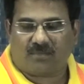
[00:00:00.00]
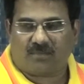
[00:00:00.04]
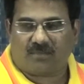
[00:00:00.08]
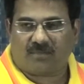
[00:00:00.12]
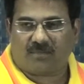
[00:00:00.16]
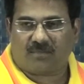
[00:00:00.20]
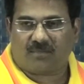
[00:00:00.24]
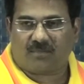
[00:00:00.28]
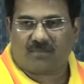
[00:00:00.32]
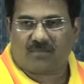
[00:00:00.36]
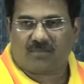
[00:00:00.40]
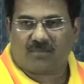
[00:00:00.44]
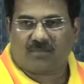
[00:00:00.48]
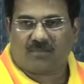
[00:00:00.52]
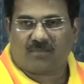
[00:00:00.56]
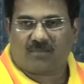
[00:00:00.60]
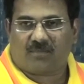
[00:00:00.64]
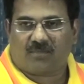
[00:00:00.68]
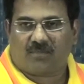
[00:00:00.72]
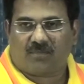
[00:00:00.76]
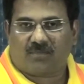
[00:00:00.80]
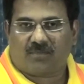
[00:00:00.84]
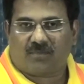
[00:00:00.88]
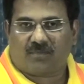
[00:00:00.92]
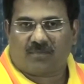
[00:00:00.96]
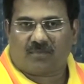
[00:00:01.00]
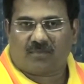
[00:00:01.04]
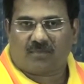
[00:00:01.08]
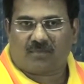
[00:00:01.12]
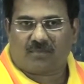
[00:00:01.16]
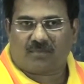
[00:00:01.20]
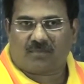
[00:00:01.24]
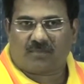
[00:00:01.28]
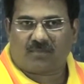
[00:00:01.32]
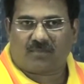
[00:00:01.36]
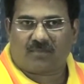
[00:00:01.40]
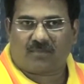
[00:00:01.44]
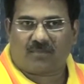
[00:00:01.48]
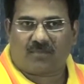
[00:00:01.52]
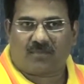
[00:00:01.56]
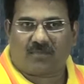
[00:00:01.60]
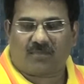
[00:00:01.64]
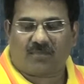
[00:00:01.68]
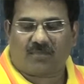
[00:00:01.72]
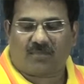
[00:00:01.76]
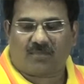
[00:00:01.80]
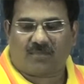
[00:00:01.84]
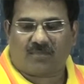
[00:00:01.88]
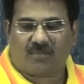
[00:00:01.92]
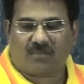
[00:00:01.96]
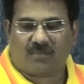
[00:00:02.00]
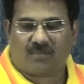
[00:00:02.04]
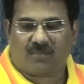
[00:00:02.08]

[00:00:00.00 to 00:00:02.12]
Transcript: No one is speaking in this clip.